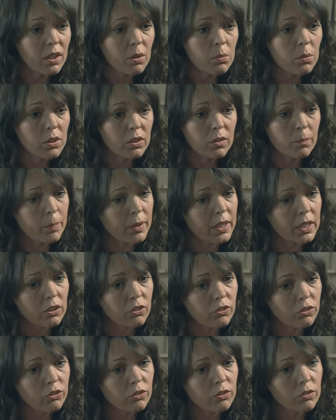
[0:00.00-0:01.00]
the word
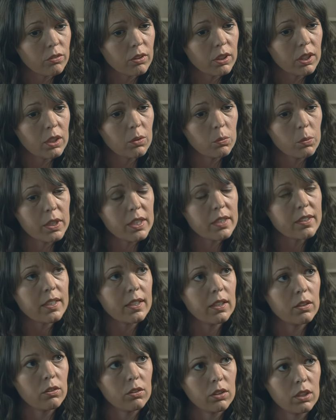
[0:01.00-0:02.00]
bitch in Weed
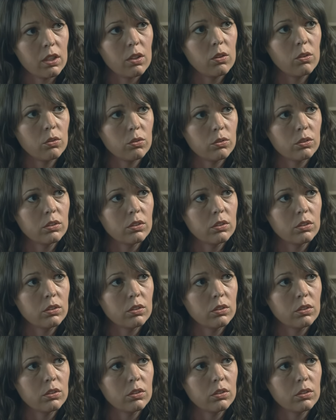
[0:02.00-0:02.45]
Killer on her lawn.